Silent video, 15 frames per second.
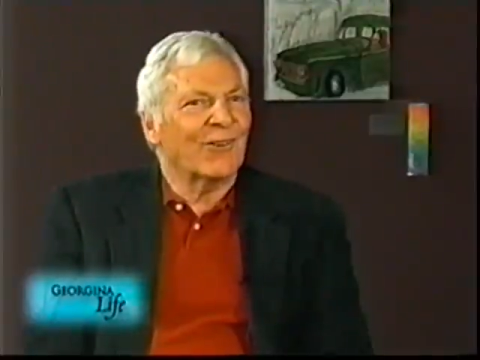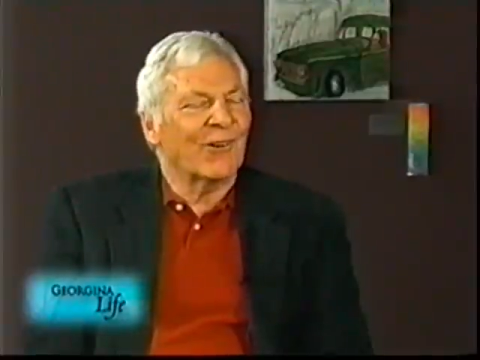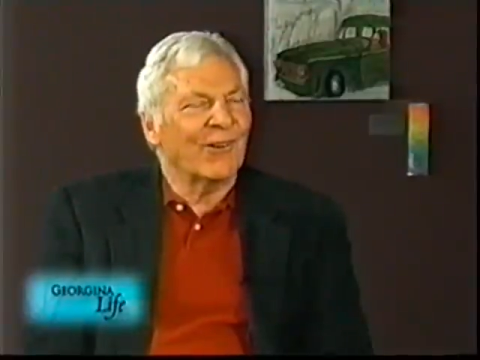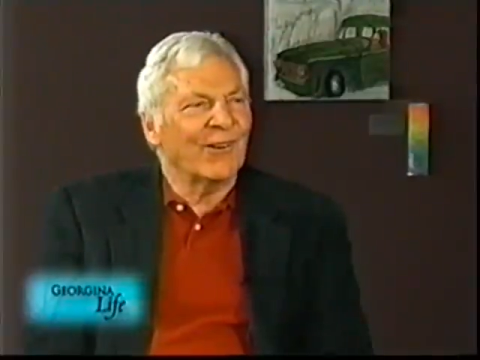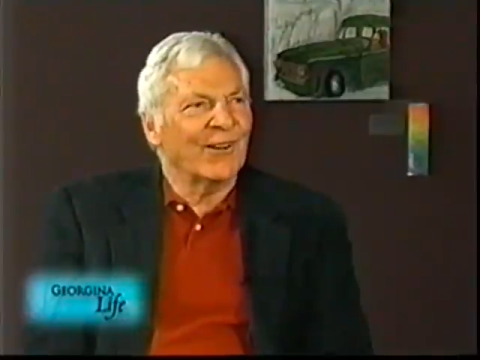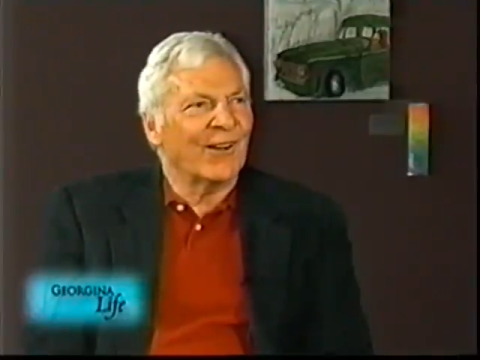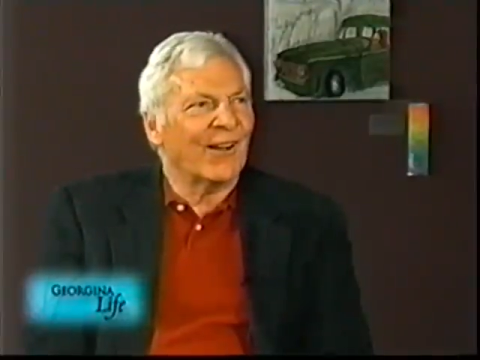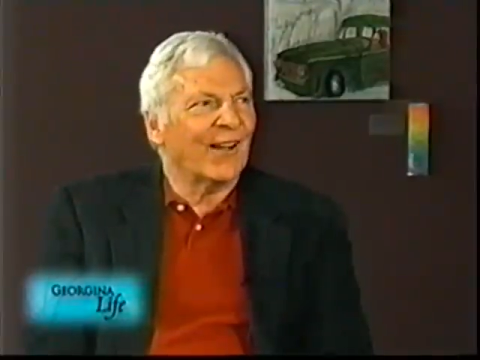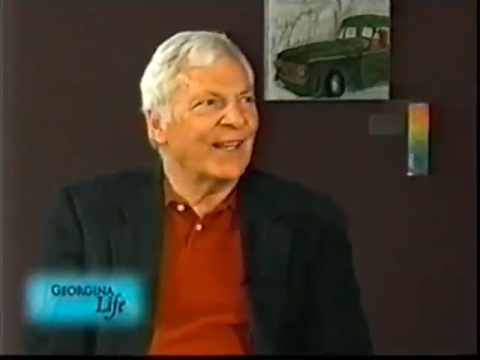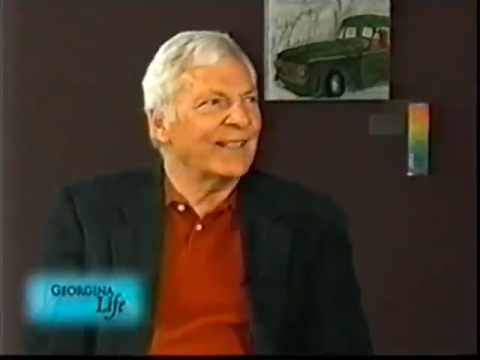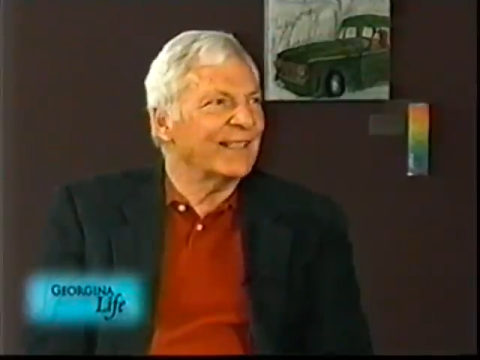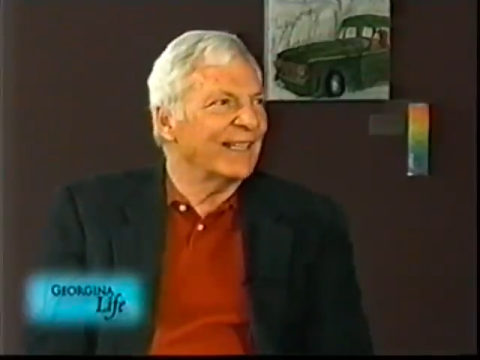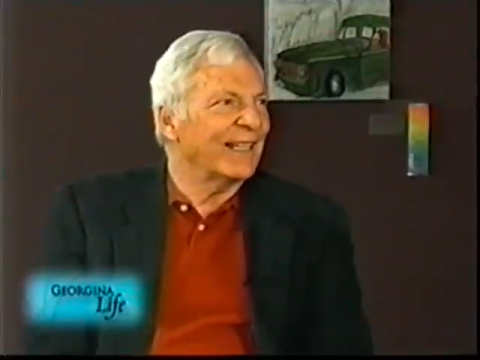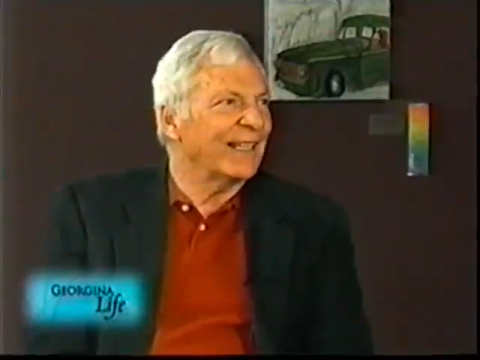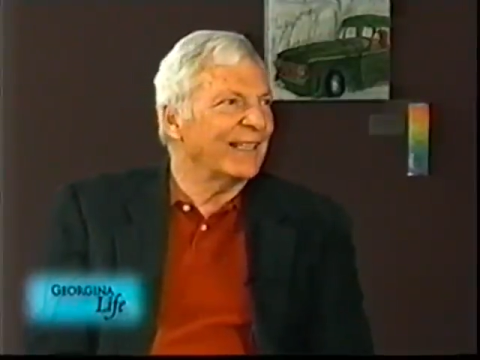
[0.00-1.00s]
or
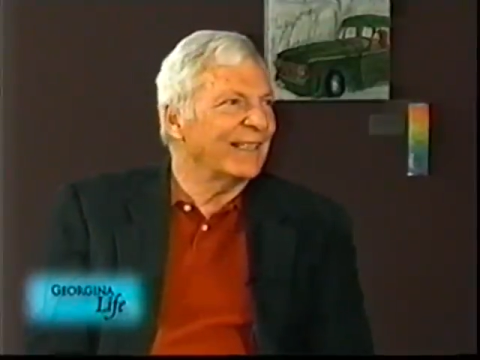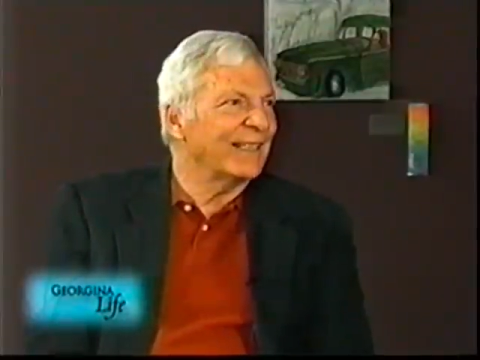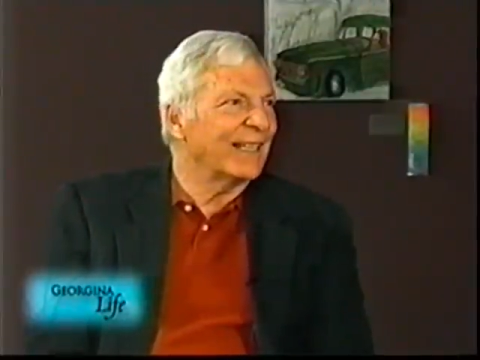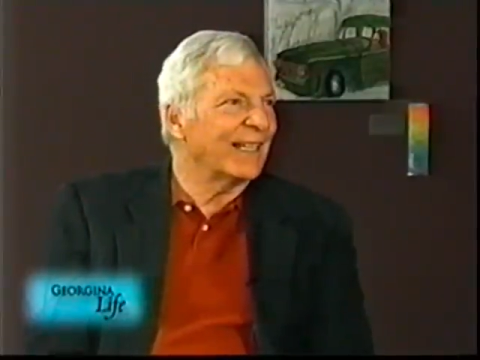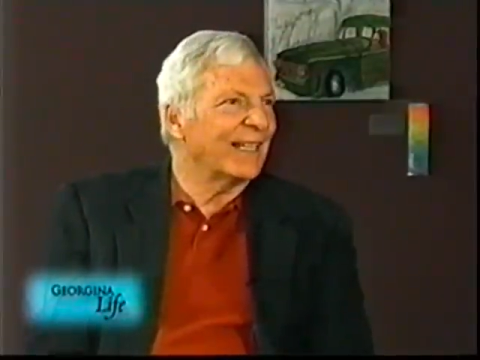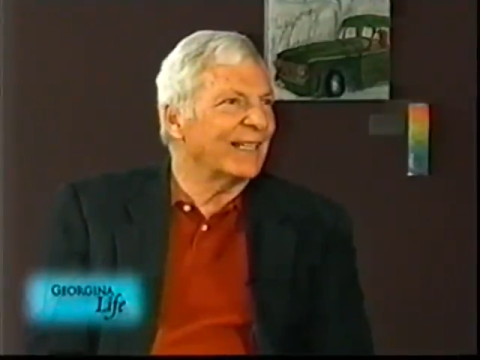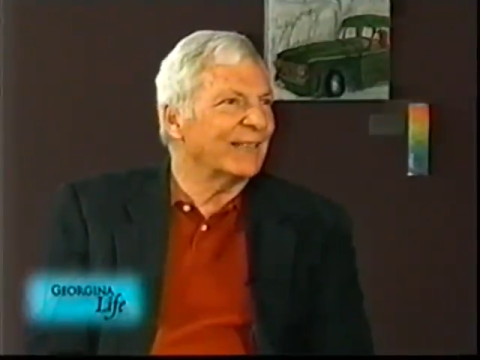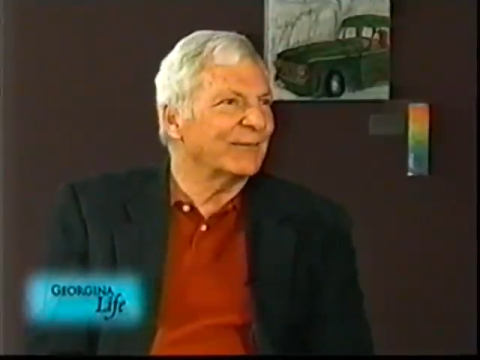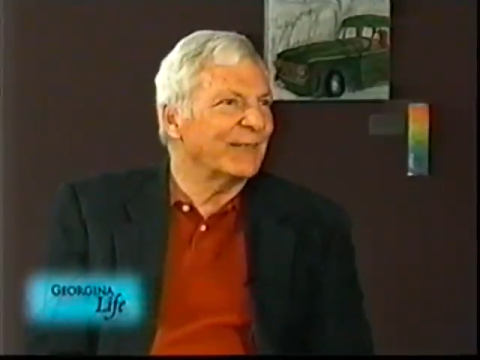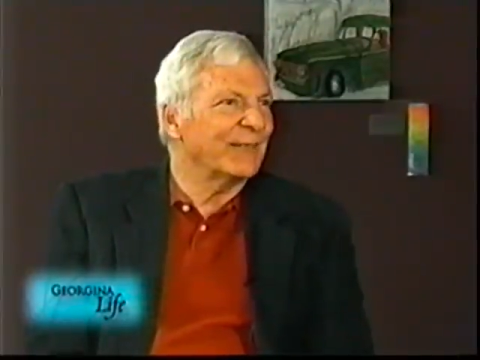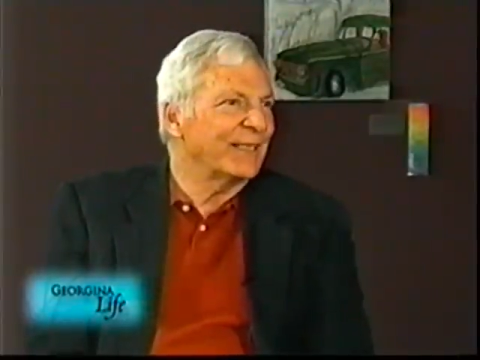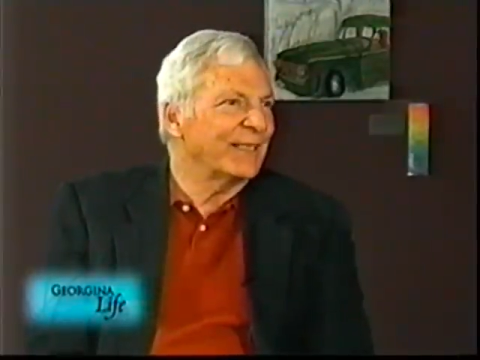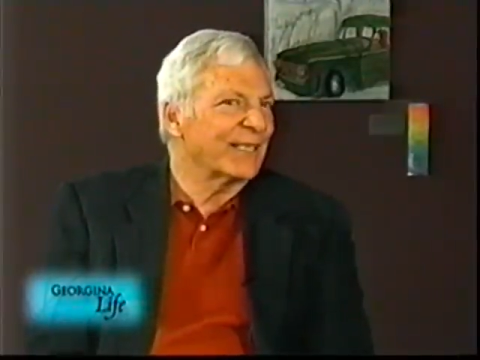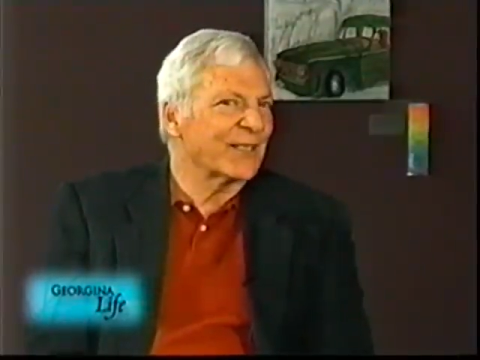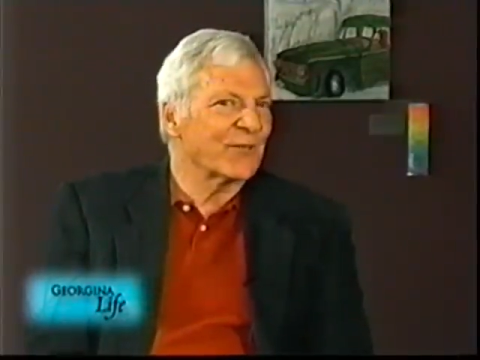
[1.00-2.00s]
not, and it